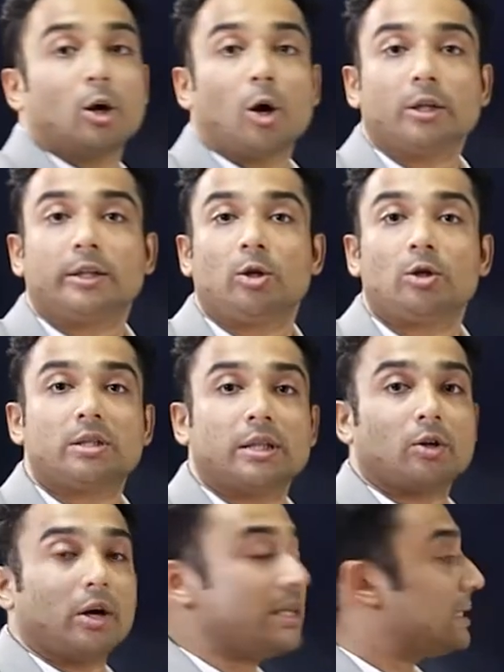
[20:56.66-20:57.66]

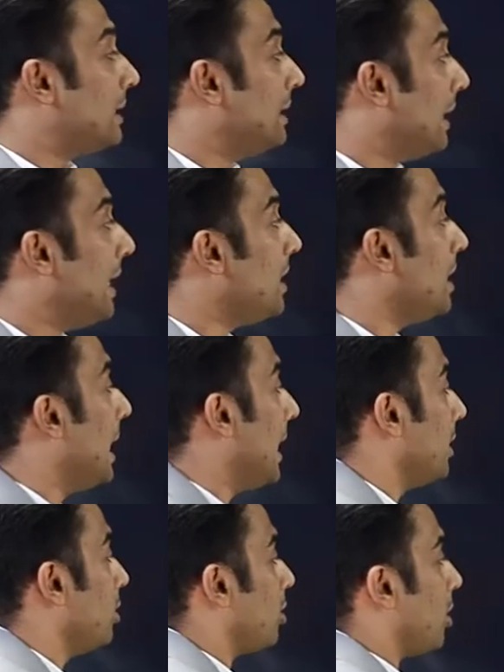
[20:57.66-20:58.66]
corticosteroids like
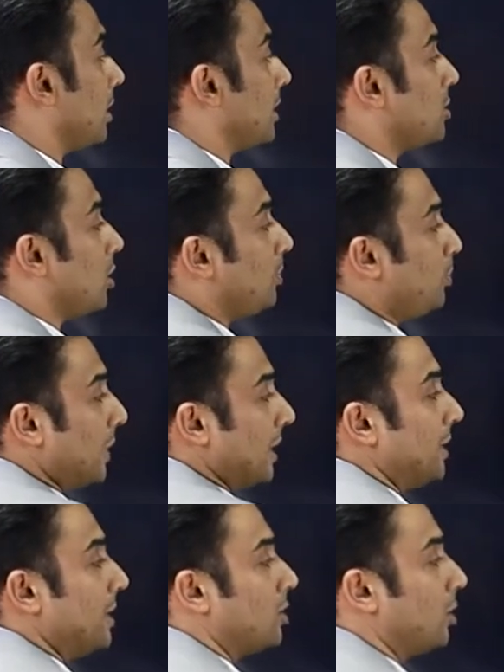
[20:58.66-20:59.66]
hydrocortisone,
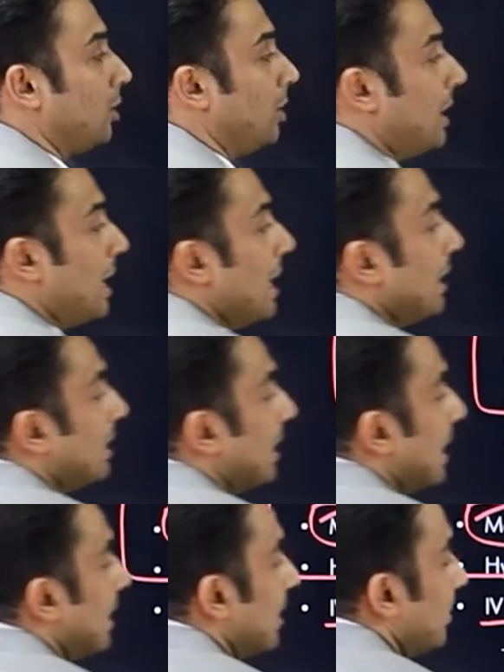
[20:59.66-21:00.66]
prednisolone,
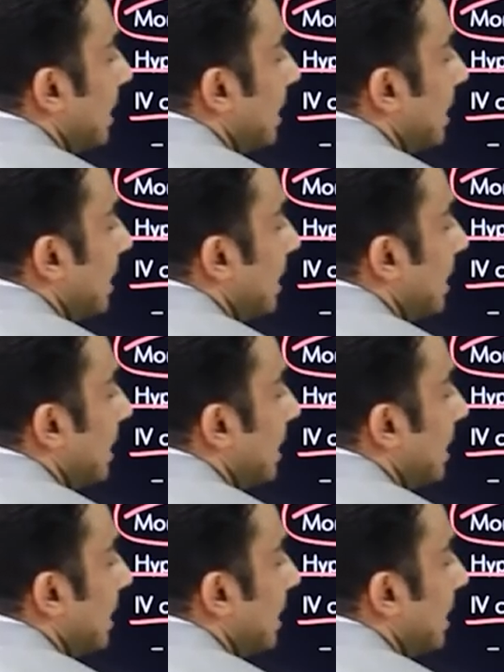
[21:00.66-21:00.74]
300